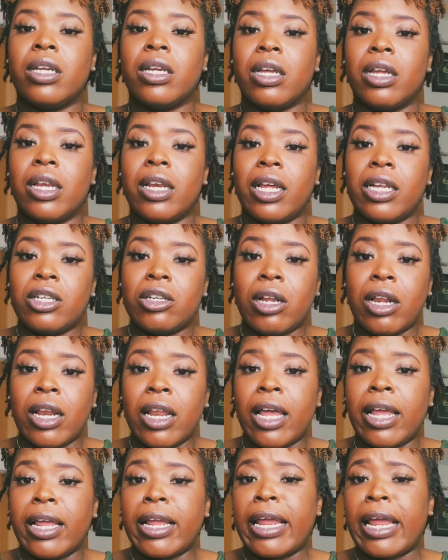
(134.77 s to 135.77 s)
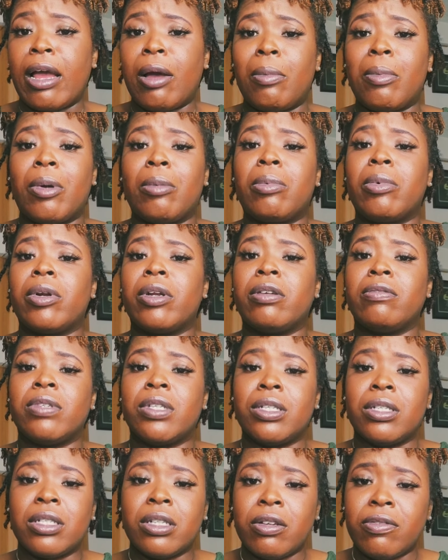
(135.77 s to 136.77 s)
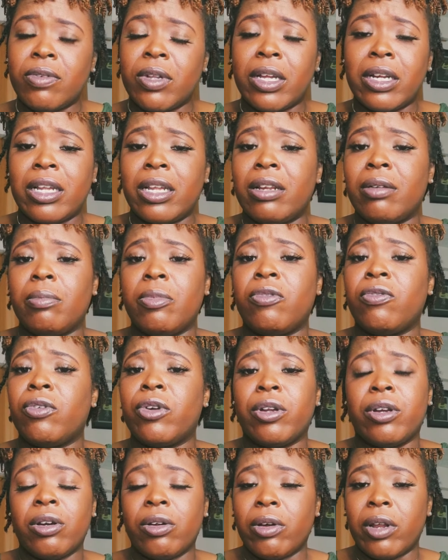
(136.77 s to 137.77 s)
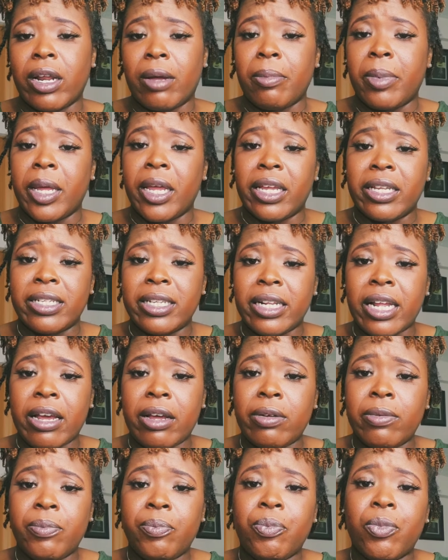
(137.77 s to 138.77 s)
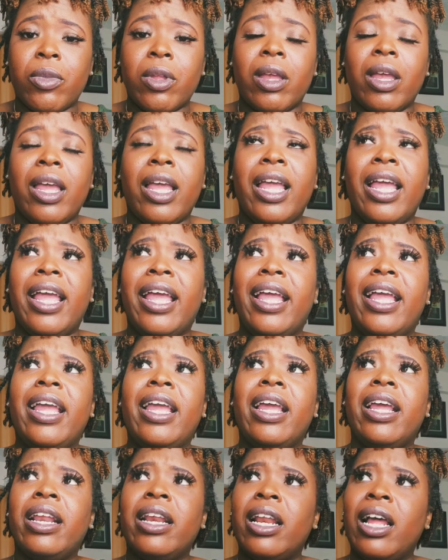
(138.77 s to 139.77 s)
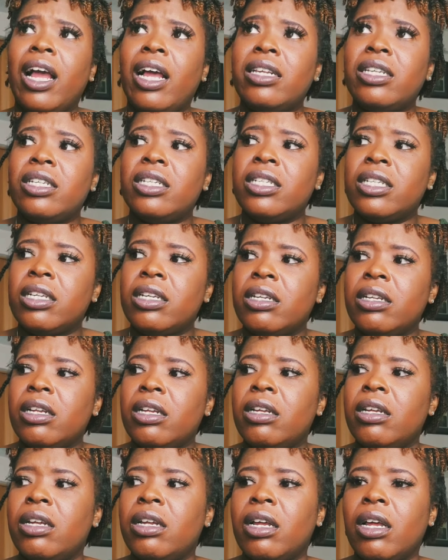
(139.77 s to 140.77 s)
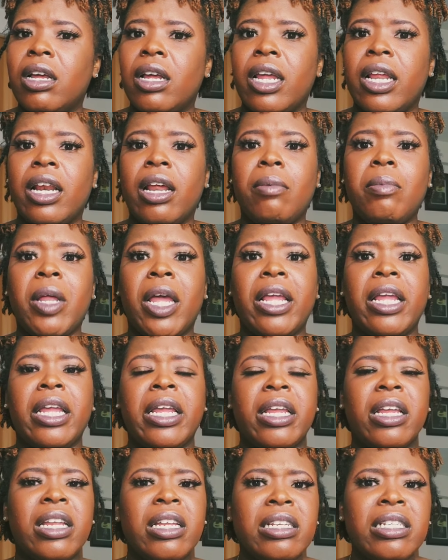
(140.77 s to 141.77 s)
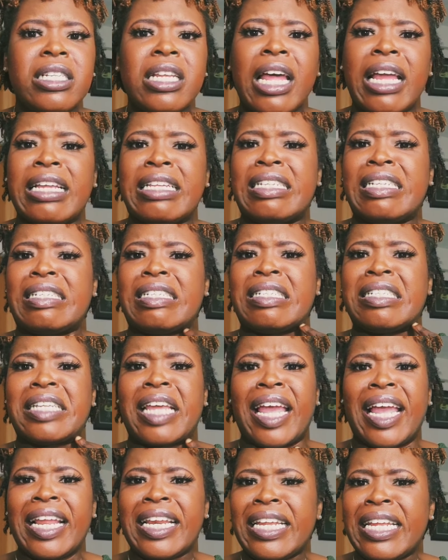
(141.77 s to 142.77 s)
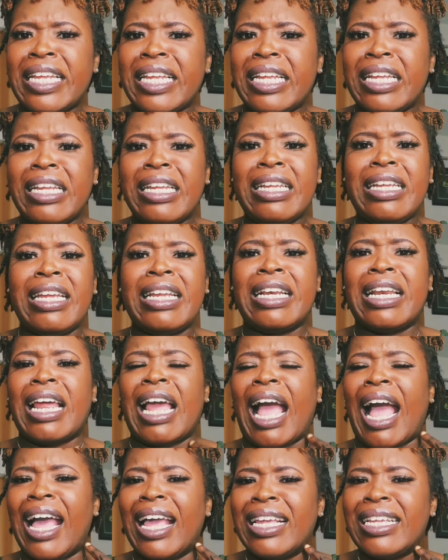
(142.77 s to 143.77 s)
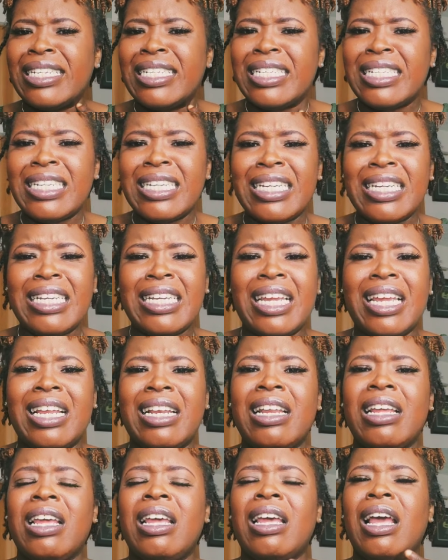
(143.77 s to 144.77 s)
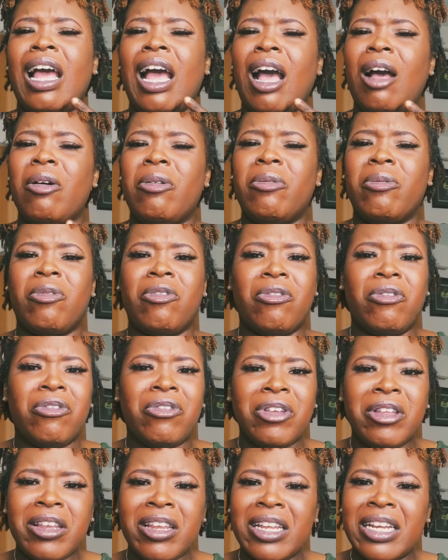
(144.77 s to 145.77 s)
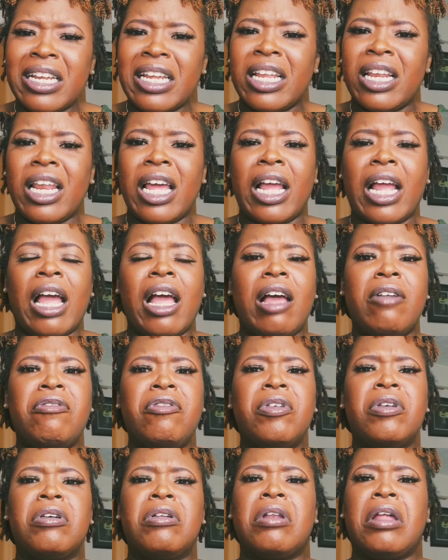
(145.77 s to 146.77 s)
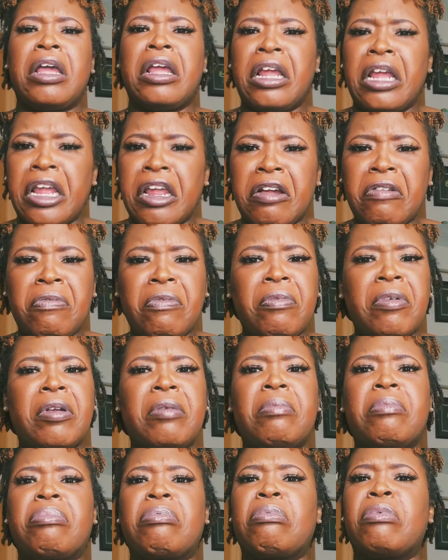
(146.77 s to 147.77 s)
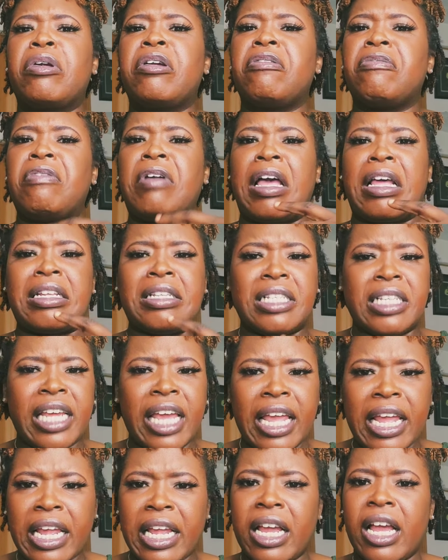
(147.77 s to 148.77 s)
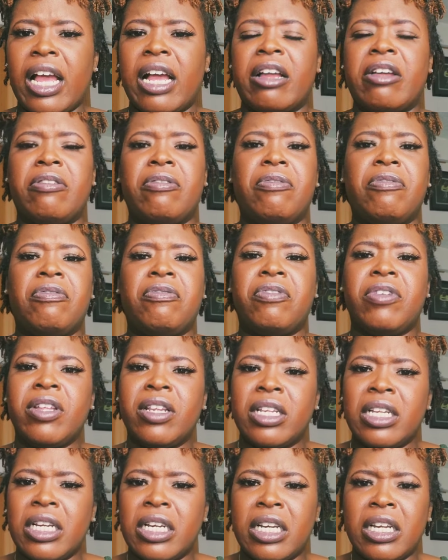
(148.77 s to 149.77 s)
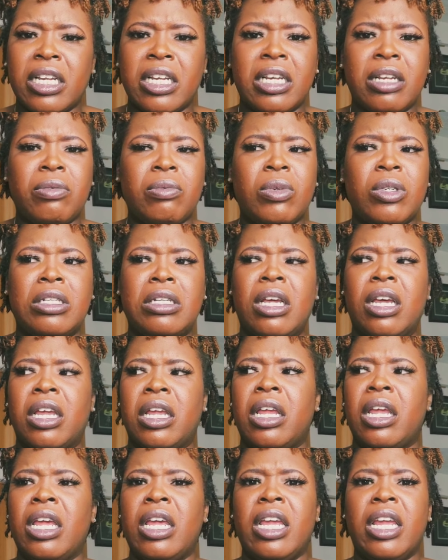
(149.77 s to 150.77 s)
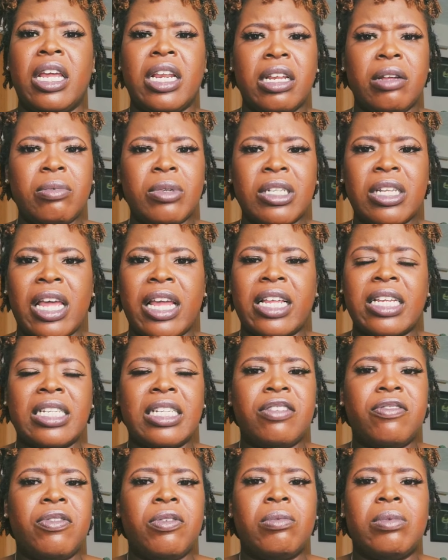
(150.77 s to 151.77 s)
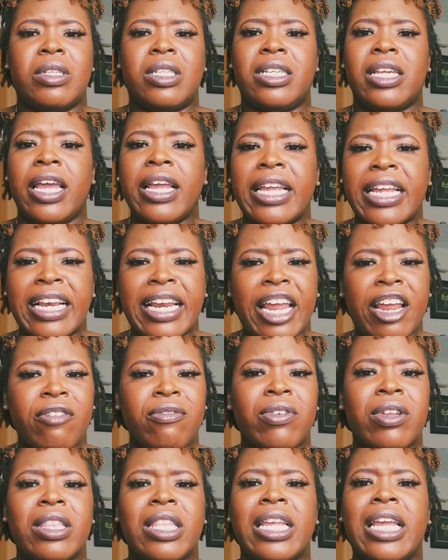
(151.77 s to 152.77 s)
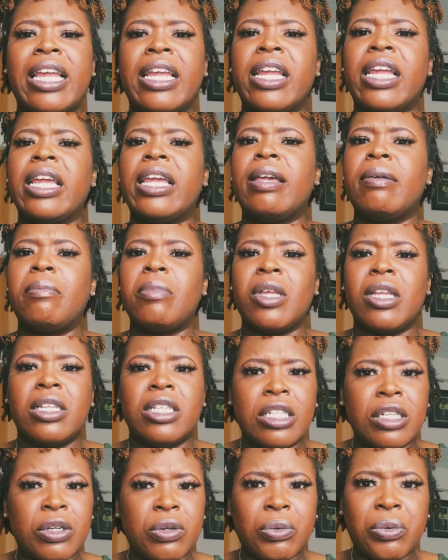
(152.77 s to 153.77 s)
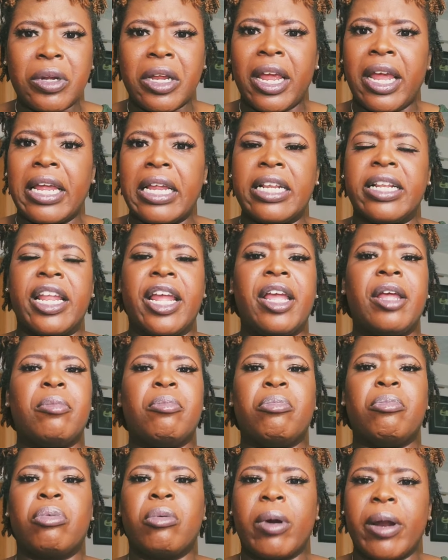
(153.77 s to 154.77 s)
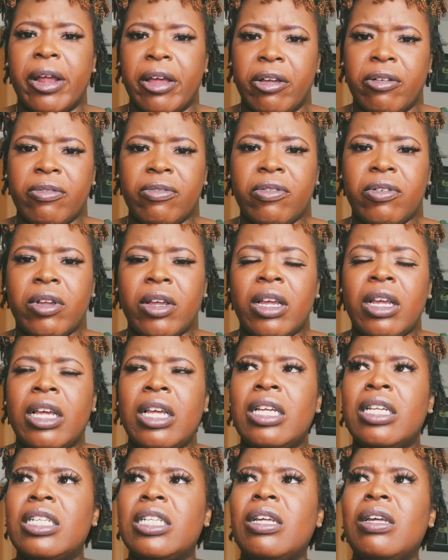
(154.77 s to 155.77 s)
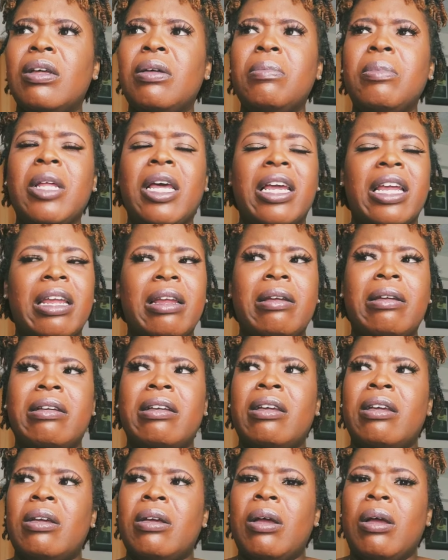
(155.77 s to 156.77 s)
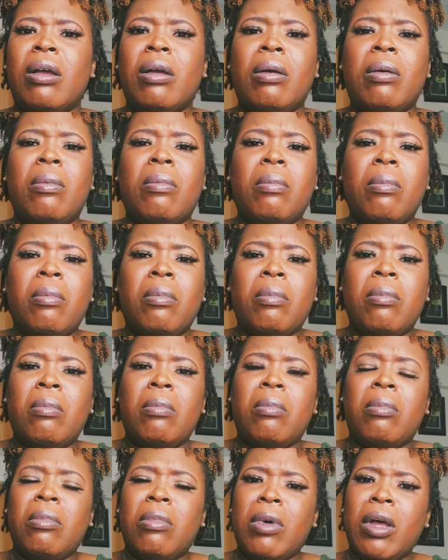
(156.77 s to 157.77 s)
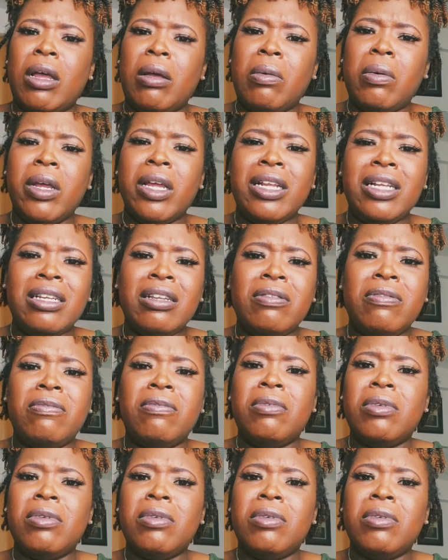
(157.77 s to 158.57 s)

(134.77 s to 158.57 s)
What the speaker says: And I try to count my breaths and stuff like that. And before you know it, I'm passed out. And I just couldn't. And I'm like, it's staticky and icy, and I'm feeling it. I feel like every breath I take, I could feel it. And it was like as if it was taking everything in me to create that breath. So I'm like, well, what the?